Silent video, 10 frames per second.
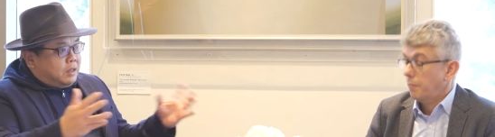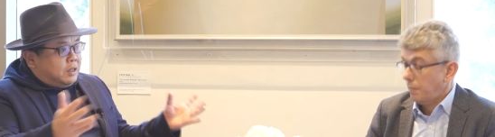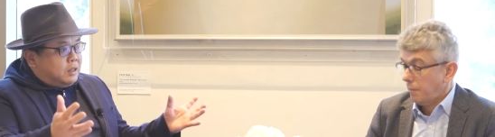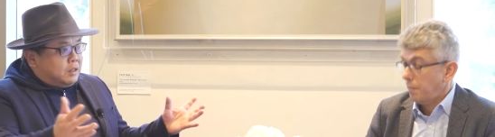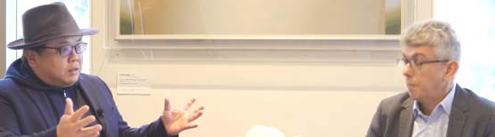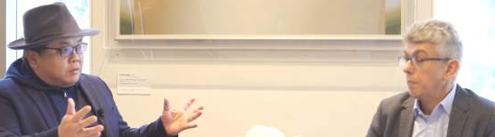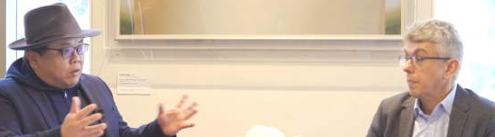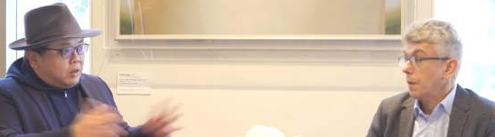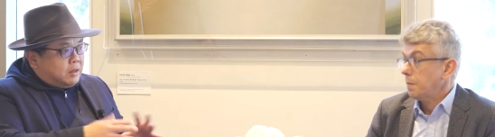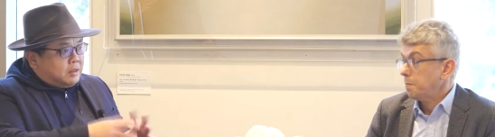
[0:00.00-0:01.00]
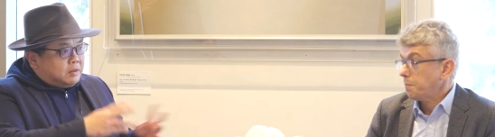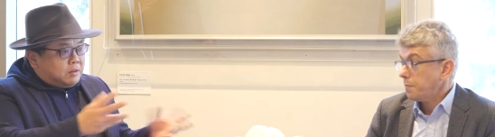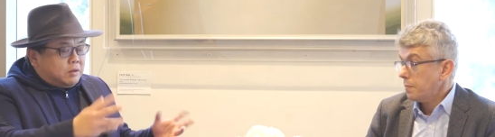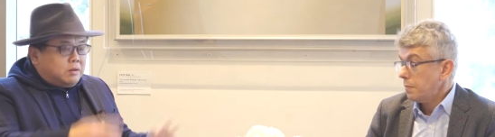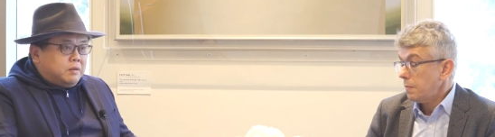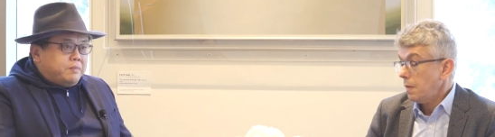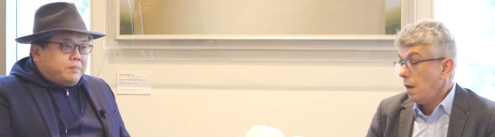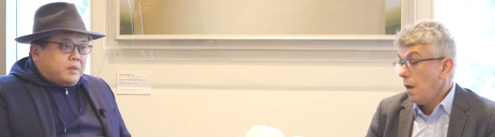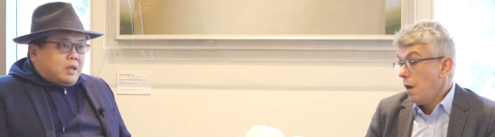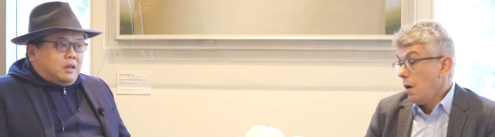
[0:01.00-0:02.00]
Speaker 1: get the things right, right? So
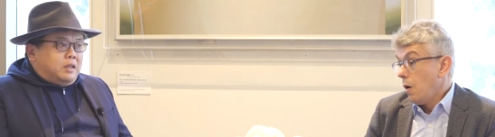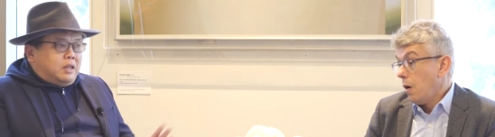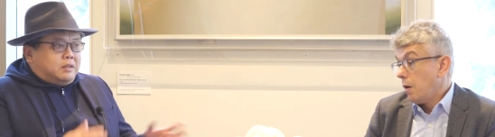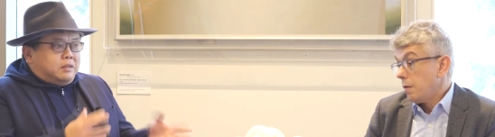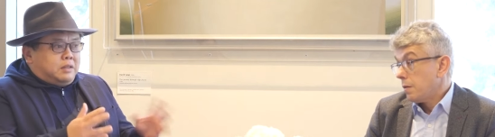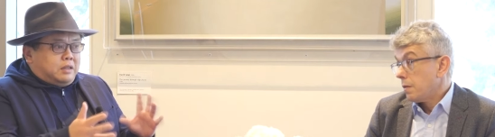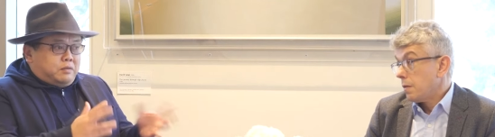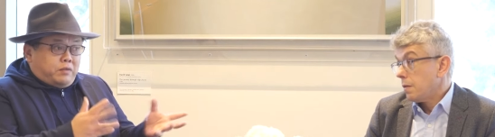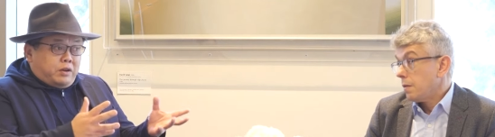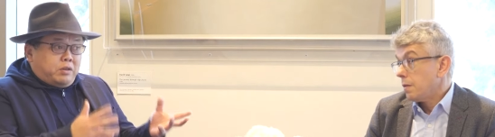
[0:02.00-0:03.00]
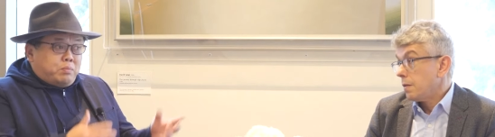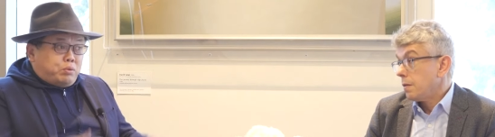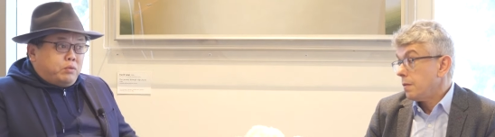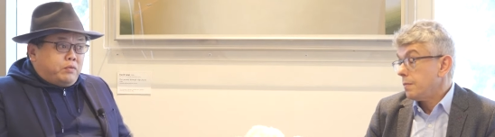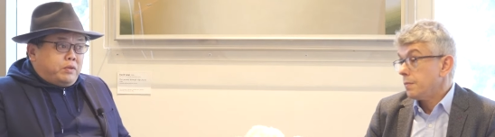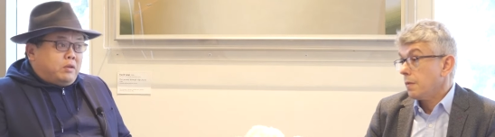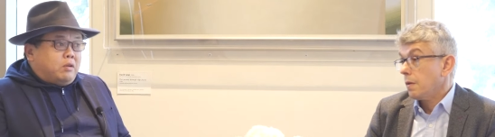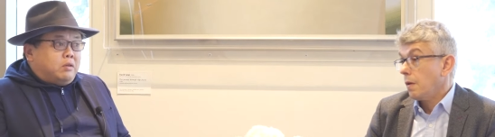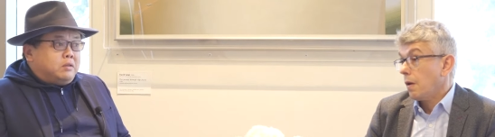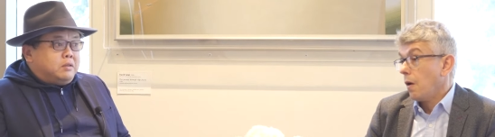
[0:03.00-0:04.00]
I think that's, that's very important for you
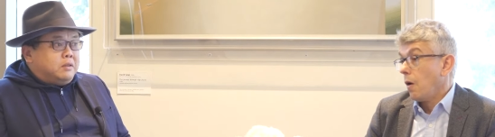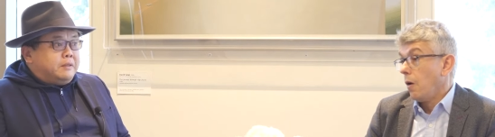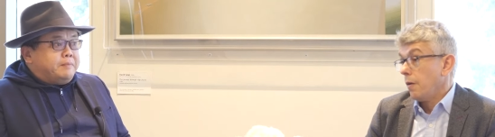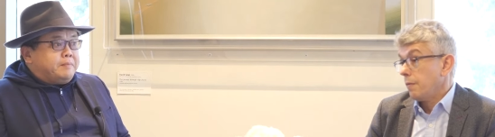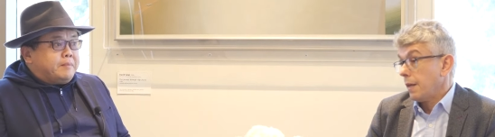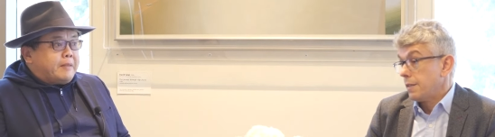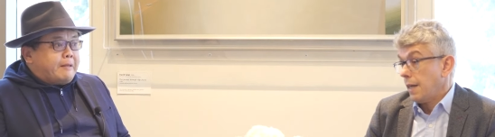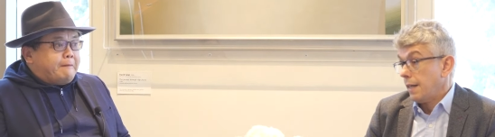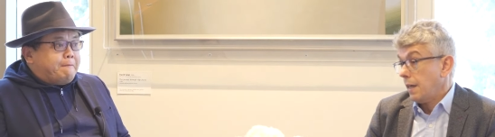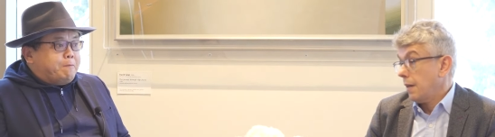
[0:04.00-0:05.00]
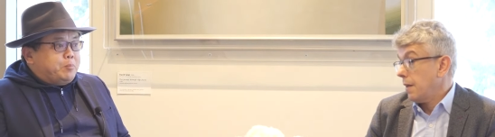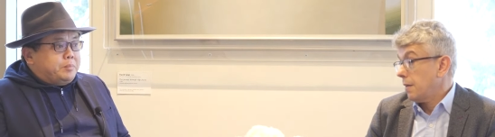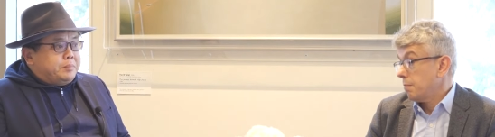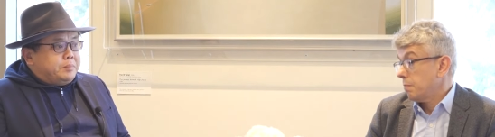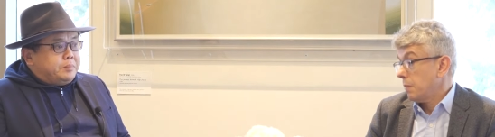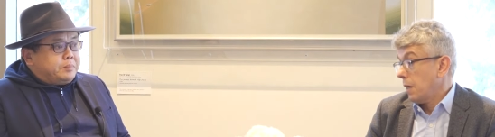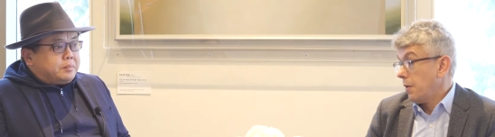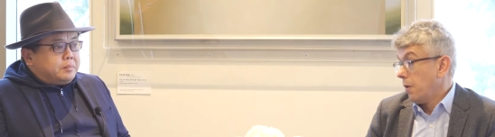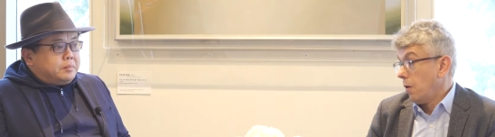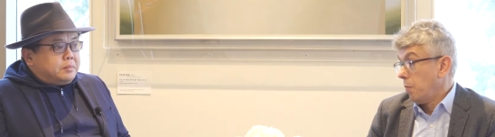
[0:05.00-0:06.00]
guys. Oh, exactly. And, and,
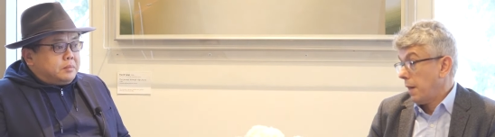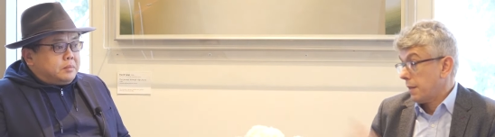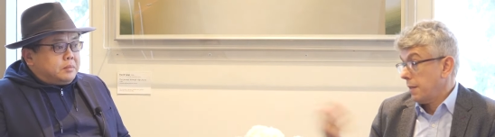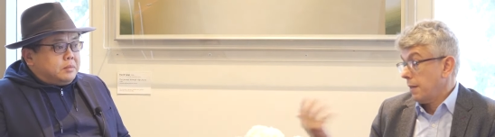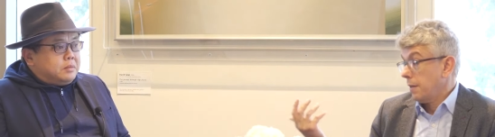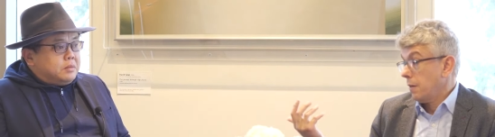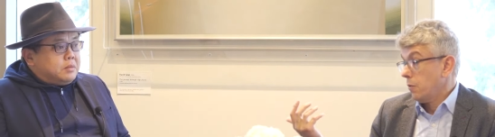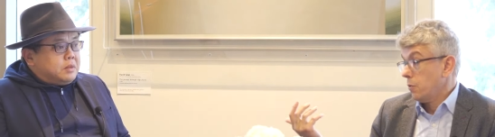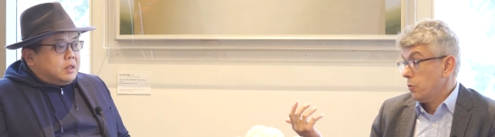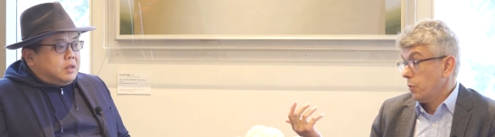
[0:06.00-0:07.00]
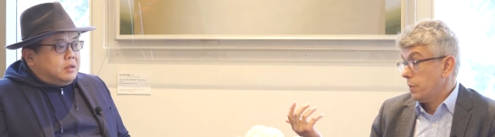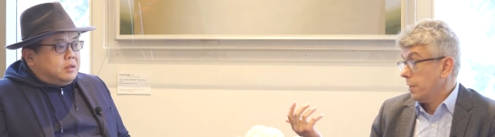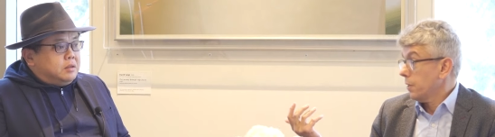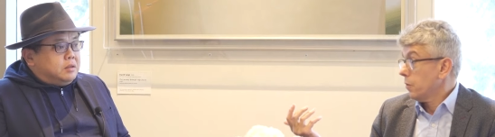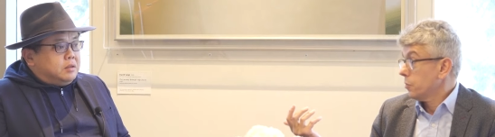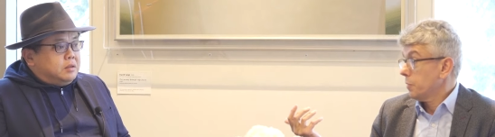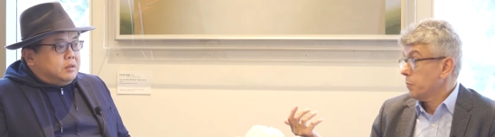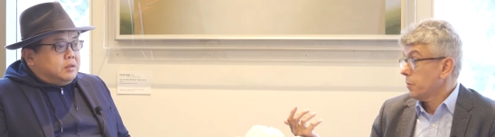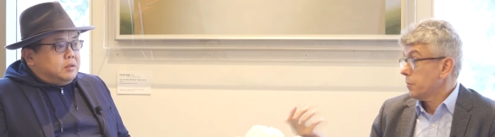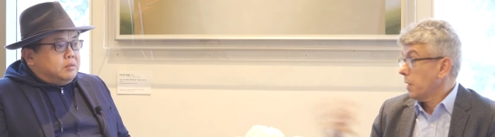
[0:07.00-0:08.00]
and Noel,
Speaker 2: back then, you know, ore sorting technologies
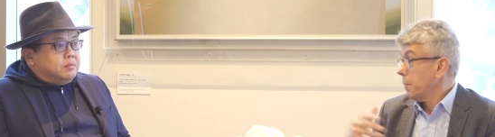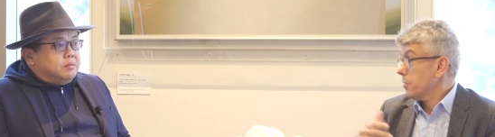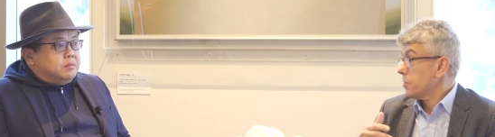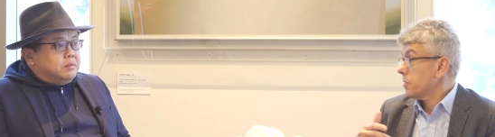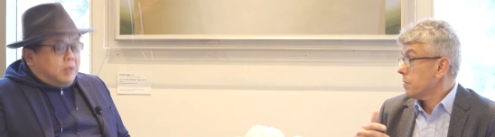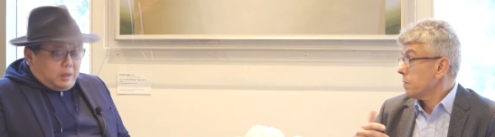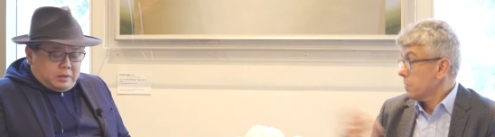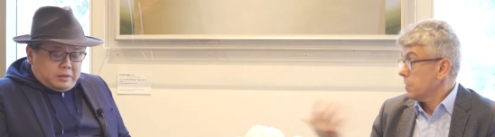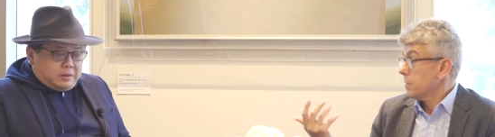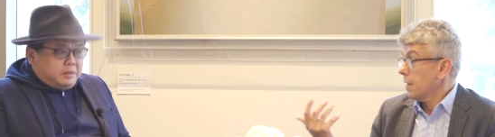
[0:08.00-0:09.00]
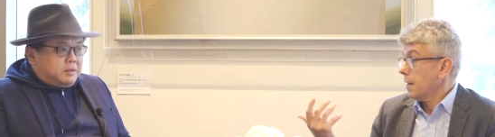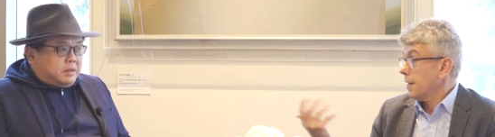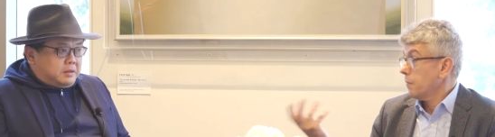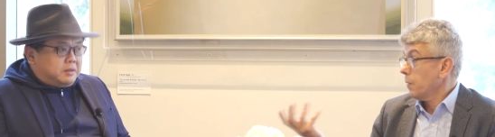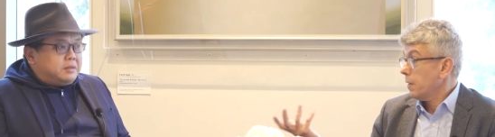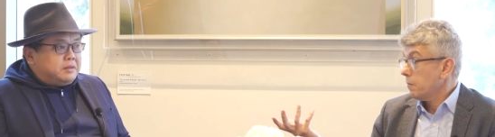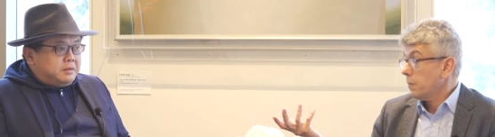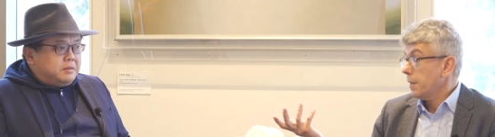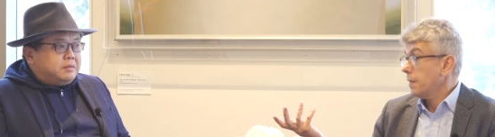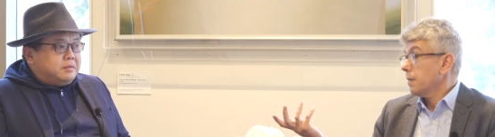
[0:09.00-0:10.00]
improved so much. Yes. Since then. And yes. we,
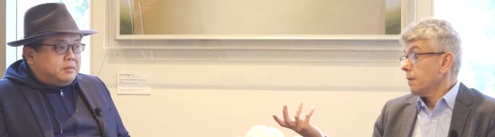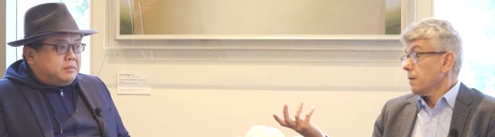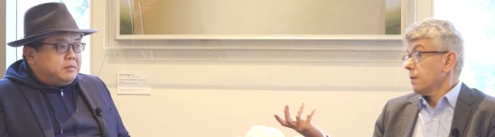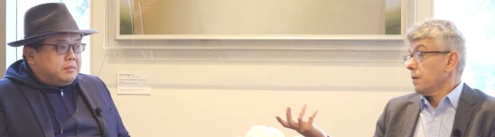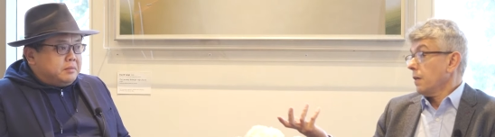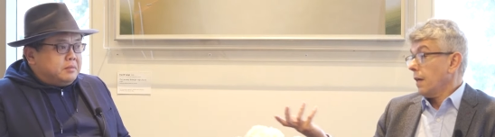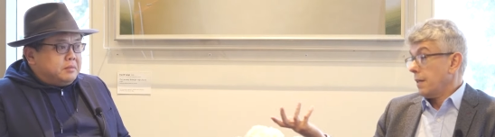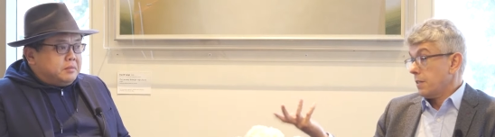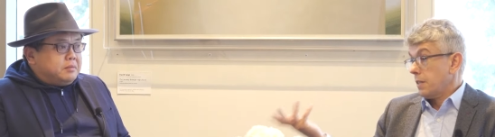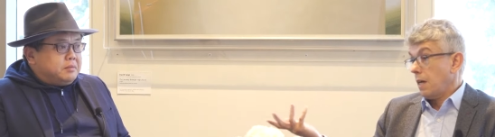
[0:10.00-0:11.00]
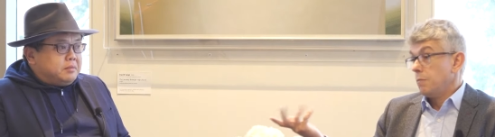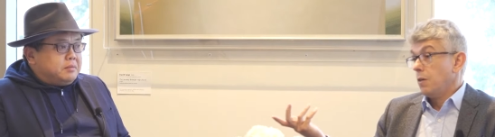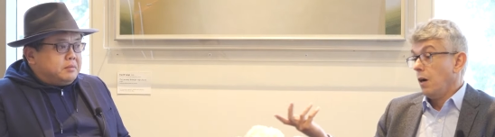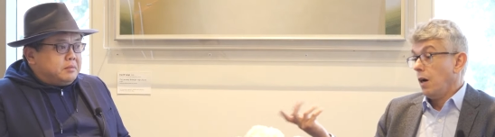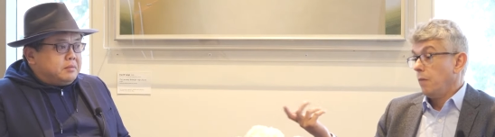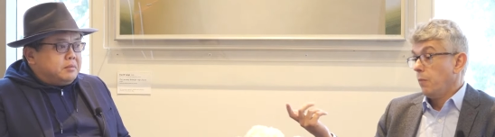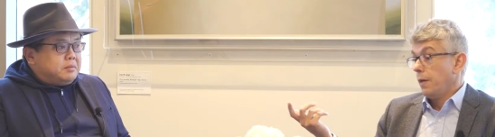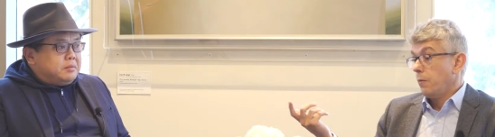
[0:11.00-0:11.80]
we, you know, at the same time, we,